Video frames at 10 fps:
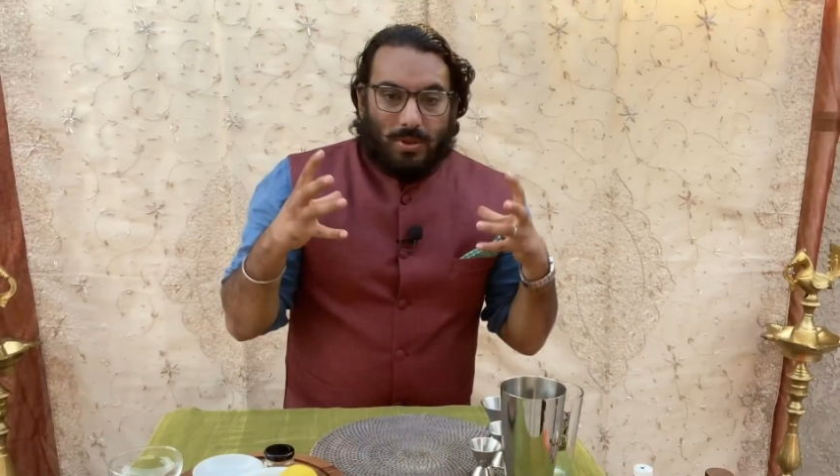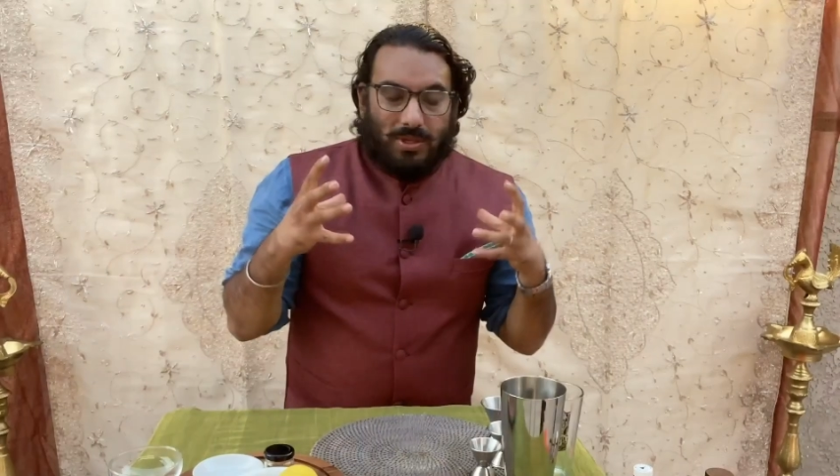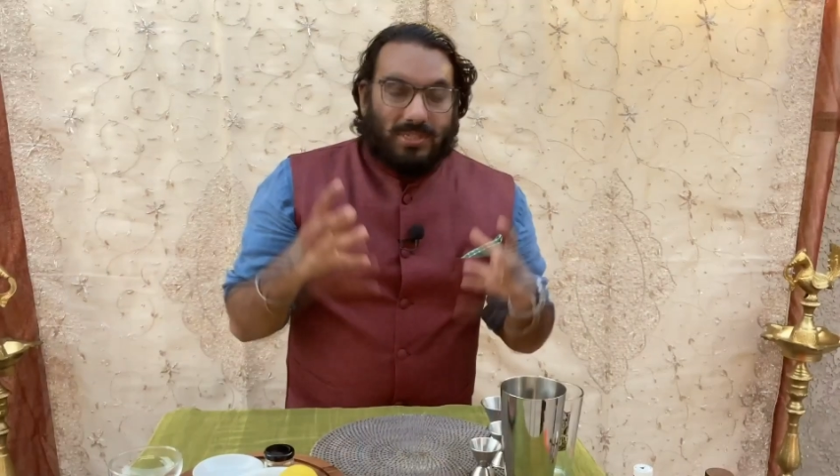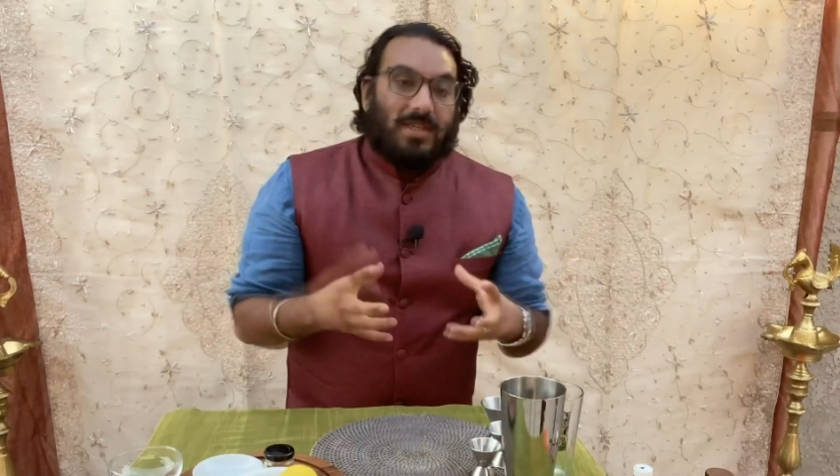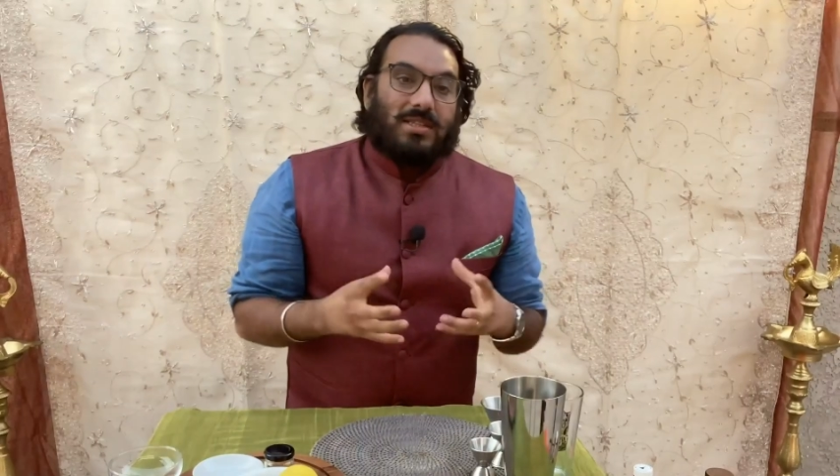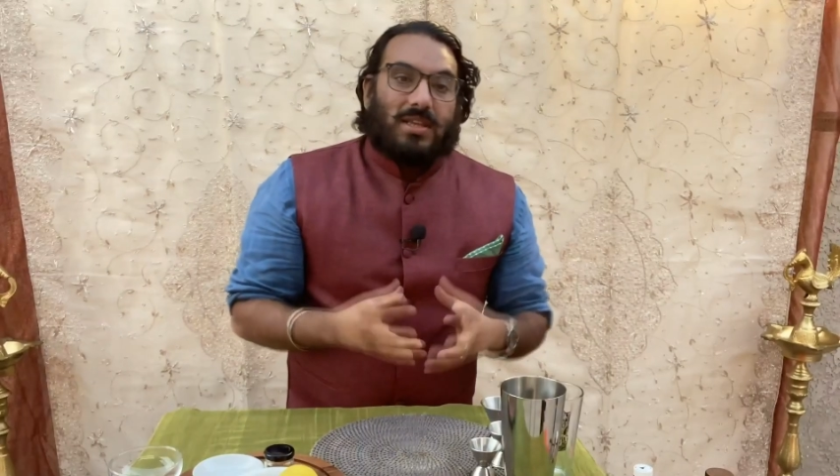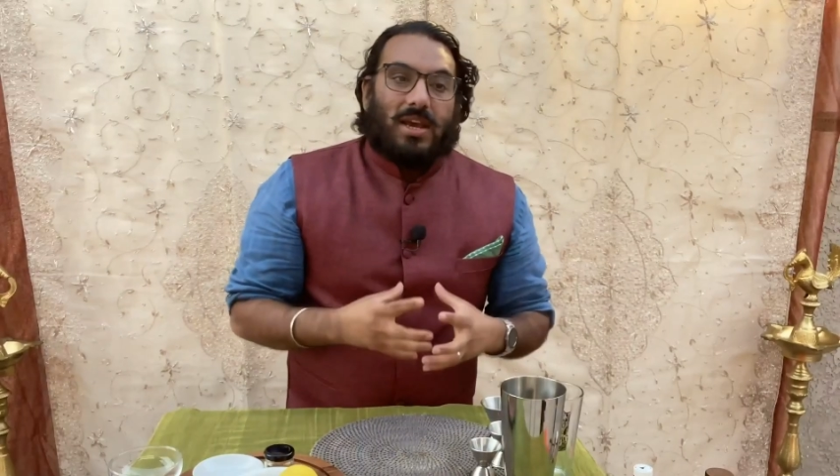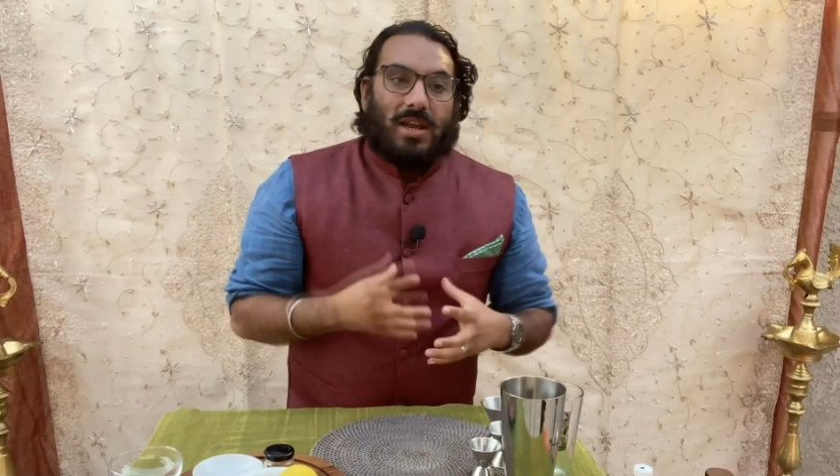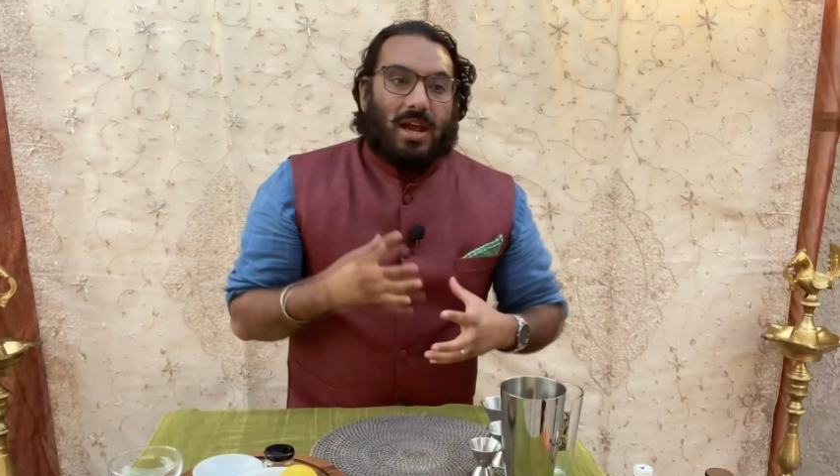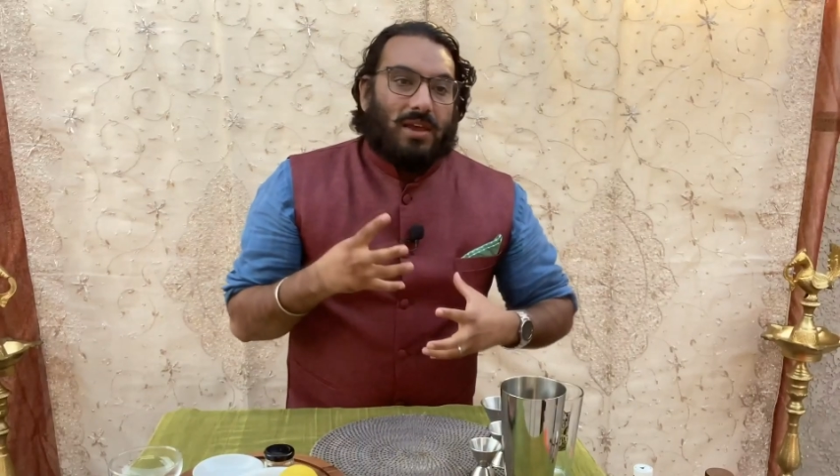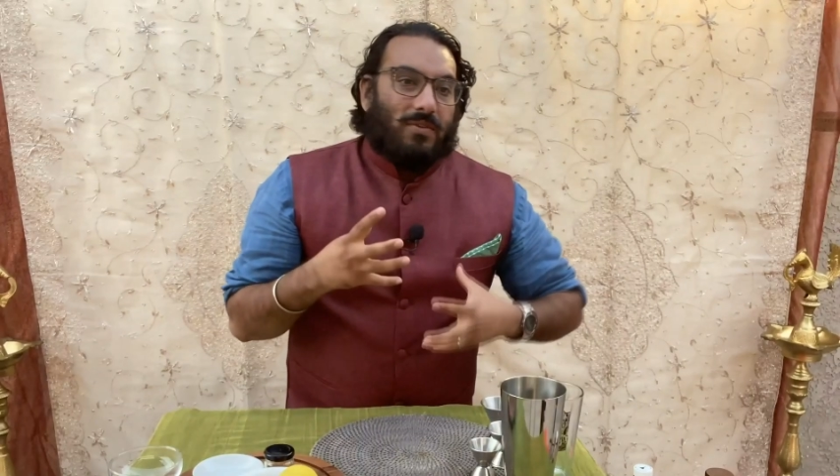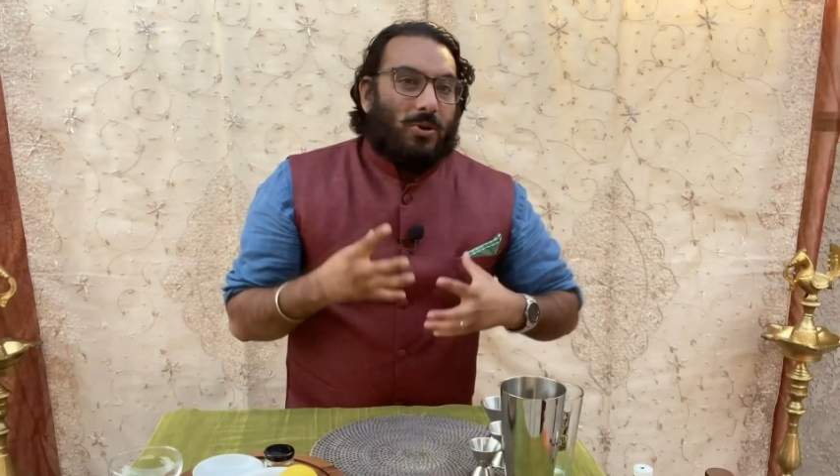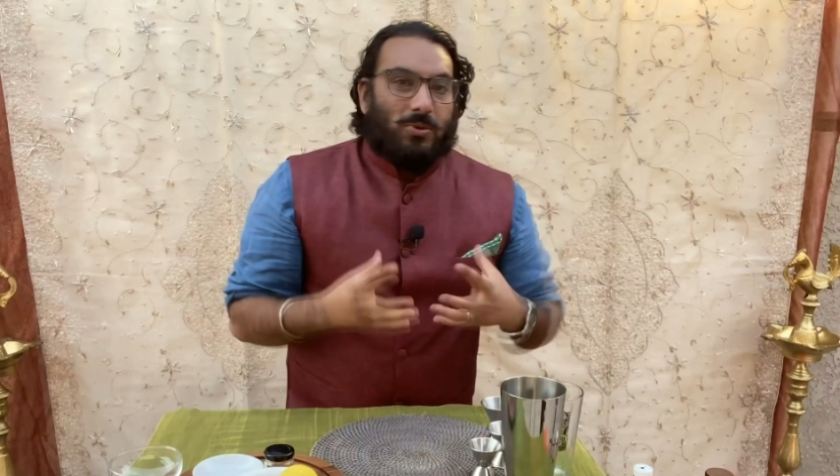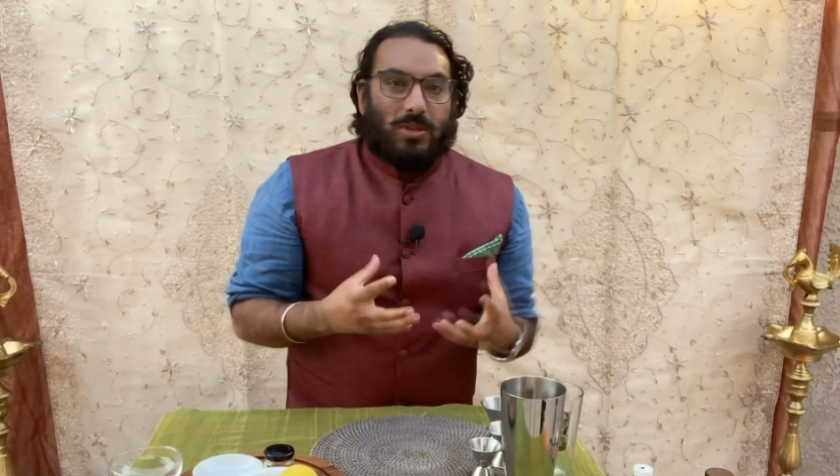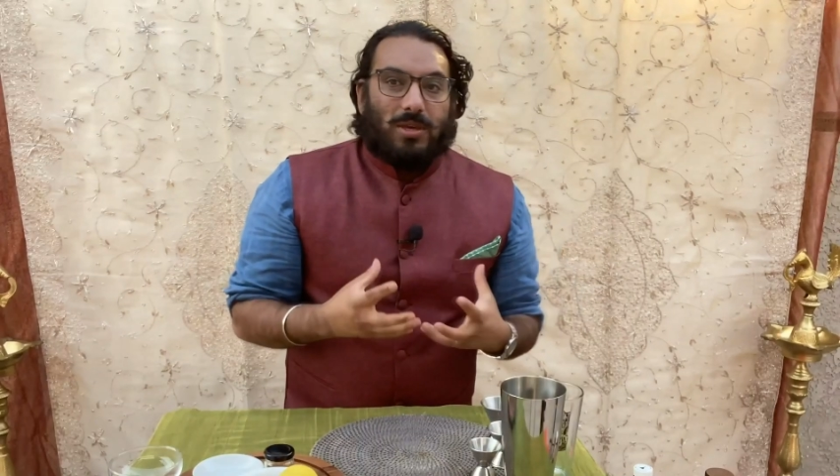Since then, I've
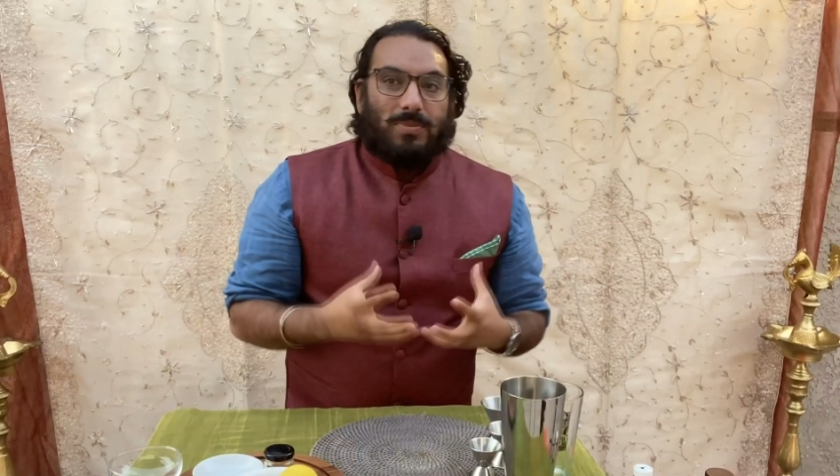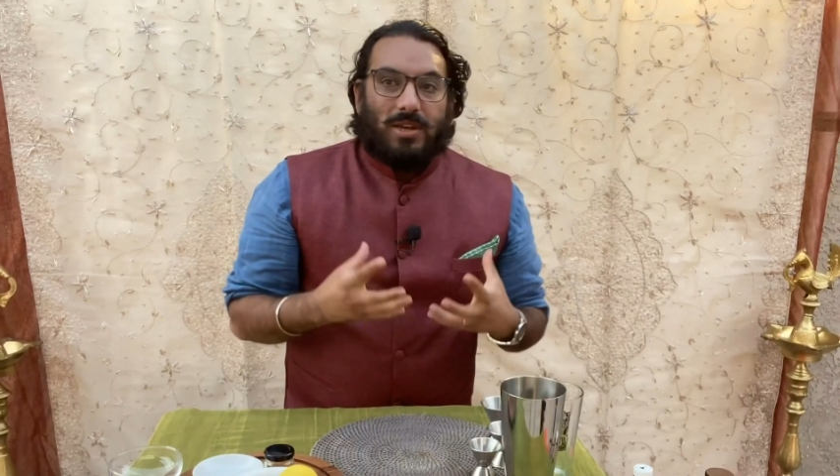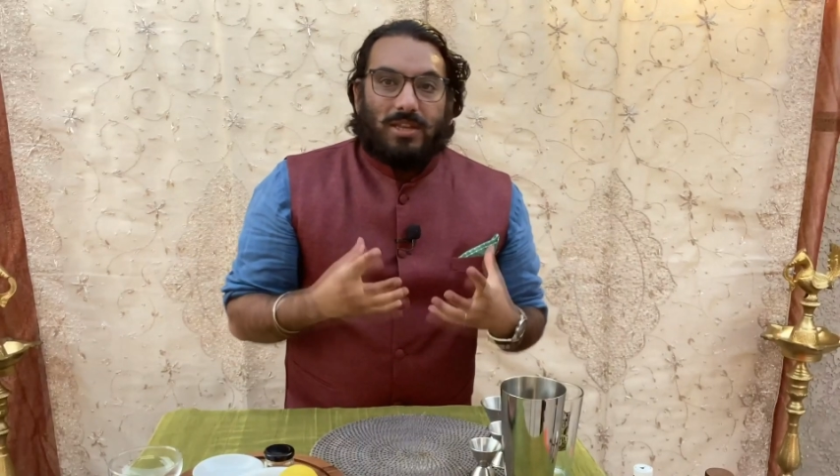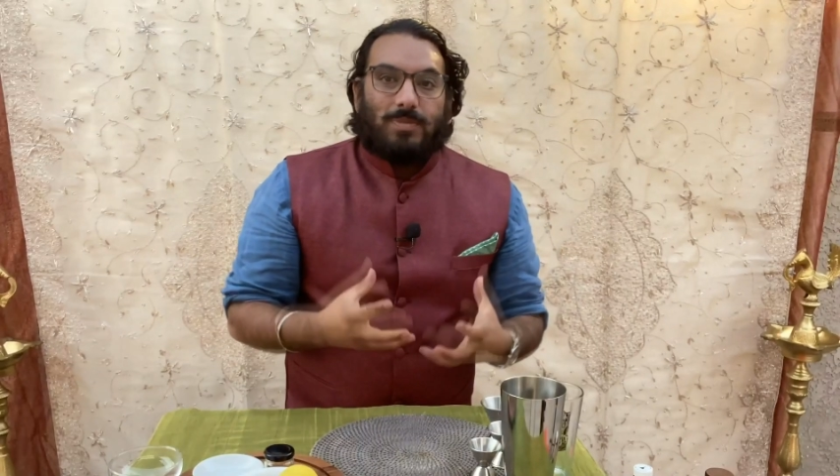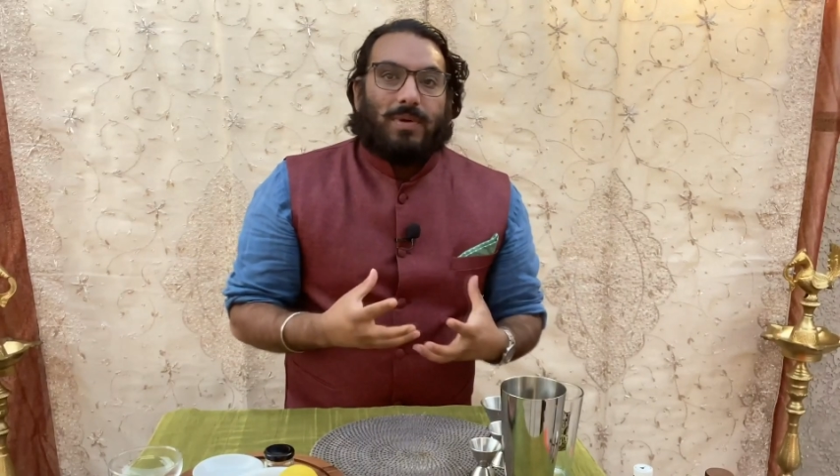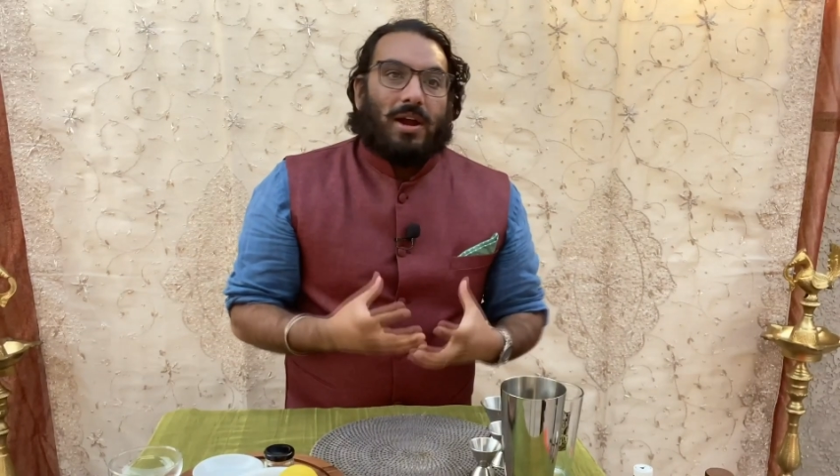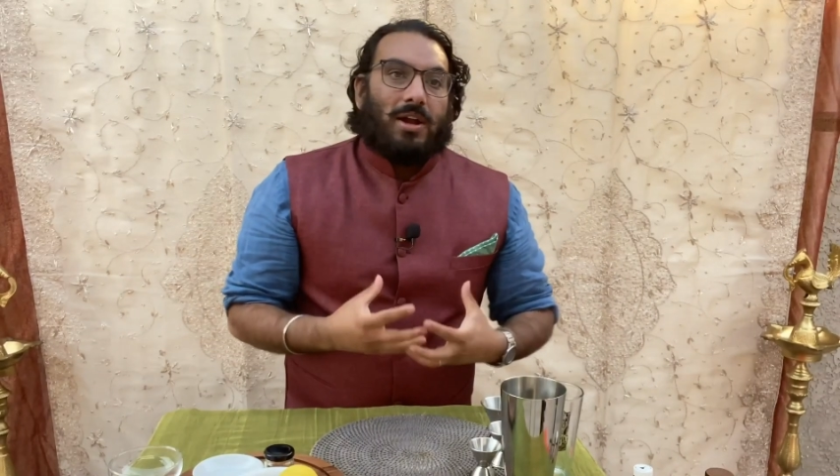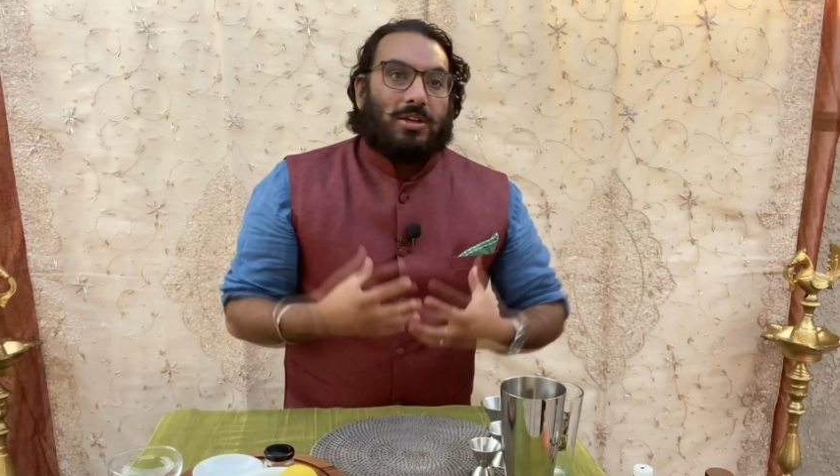only been inspired